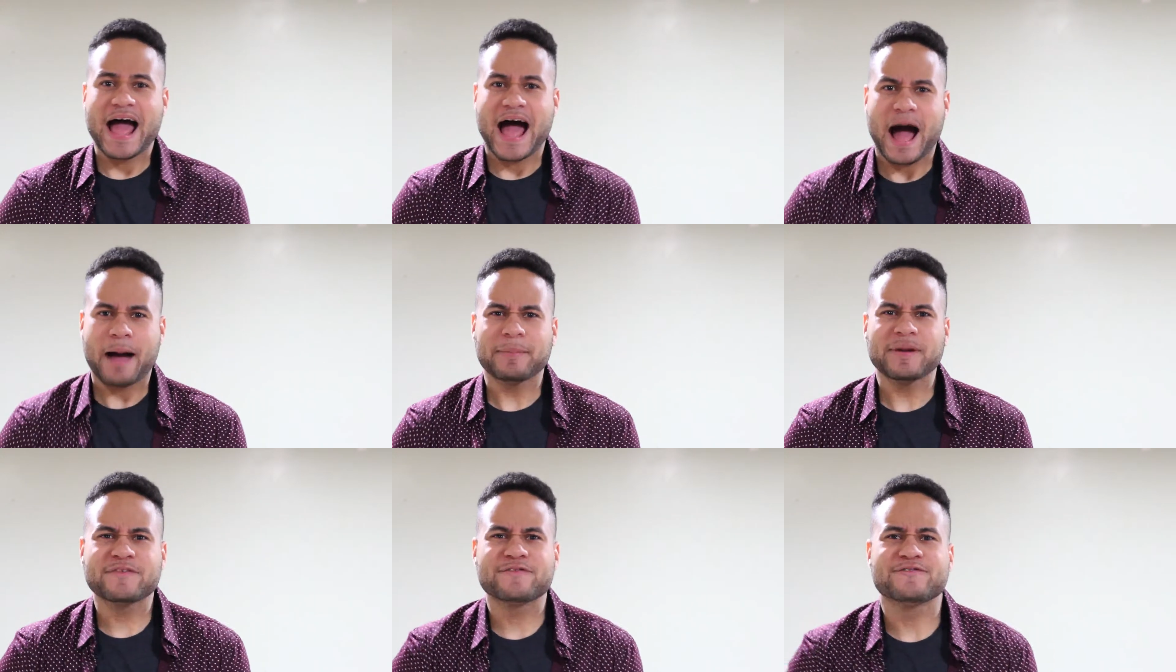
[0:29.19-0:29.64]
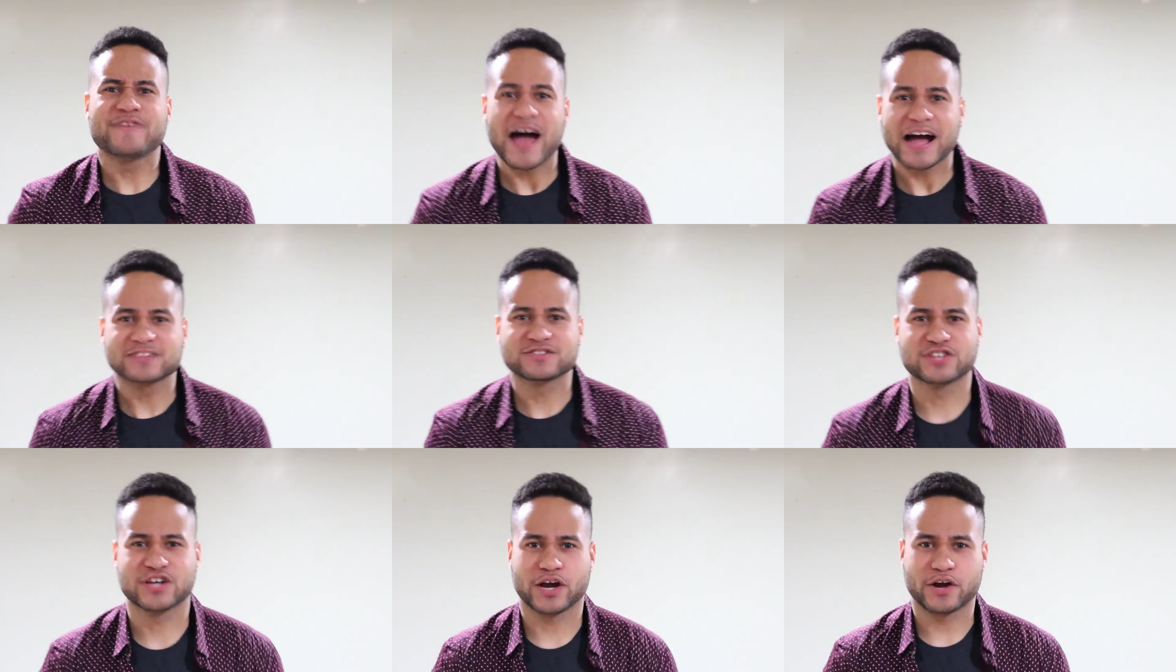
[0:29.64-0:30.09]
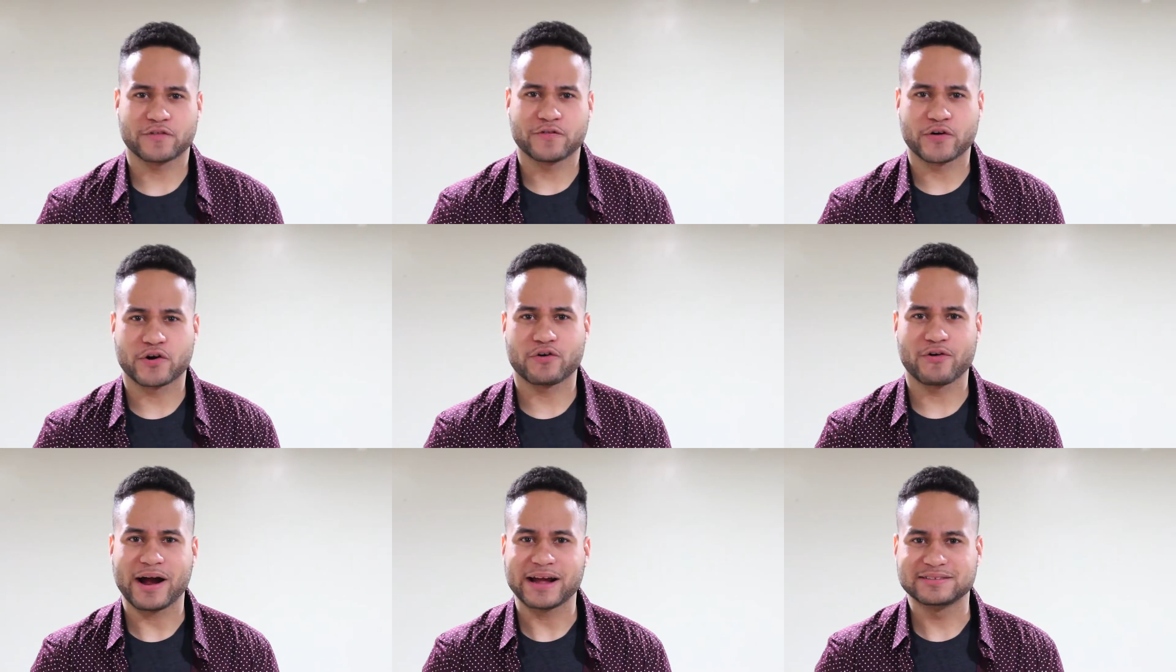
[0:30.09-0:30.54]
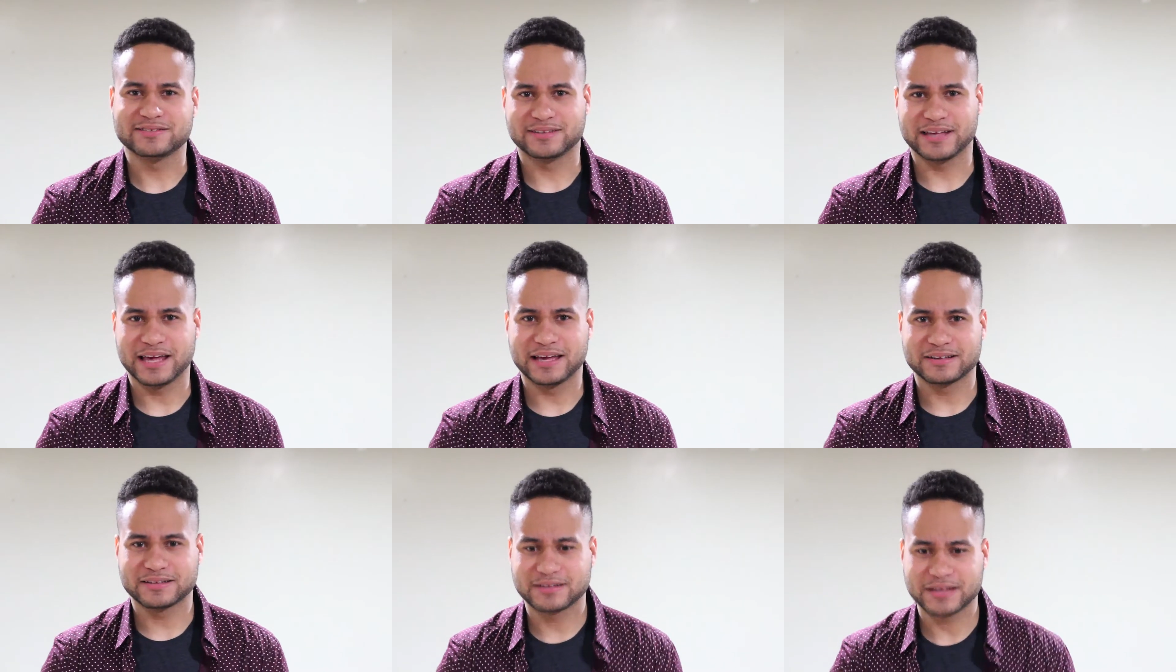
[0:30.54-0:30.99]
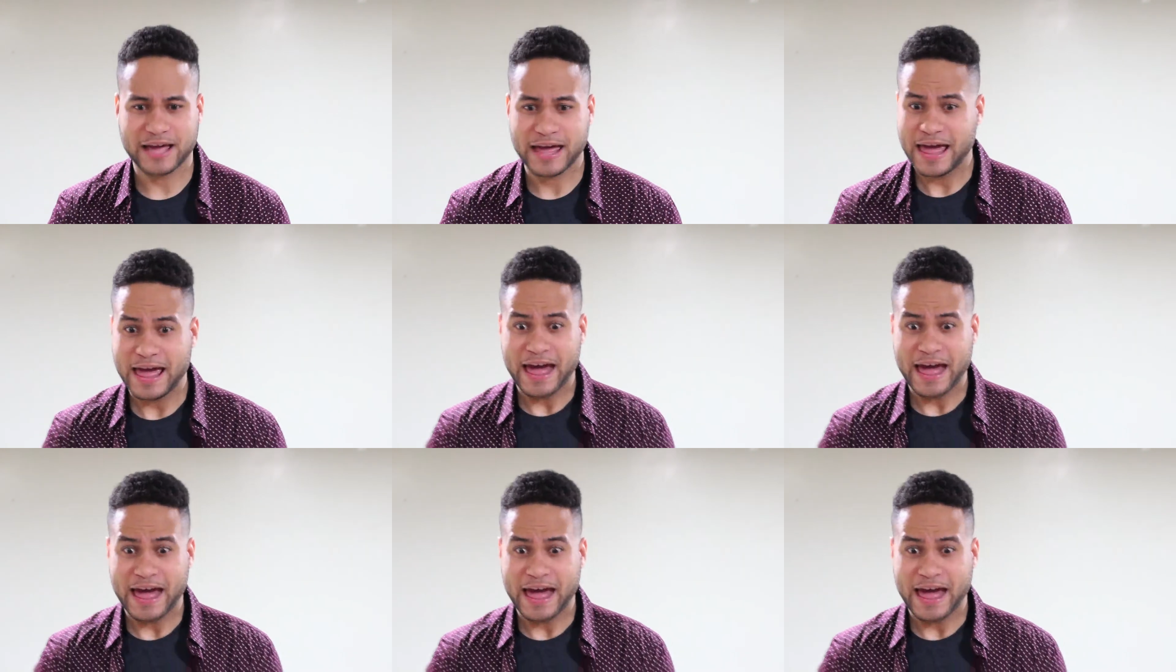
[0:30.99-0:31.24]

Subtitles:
I'm a fact checker, for Christ's sakes.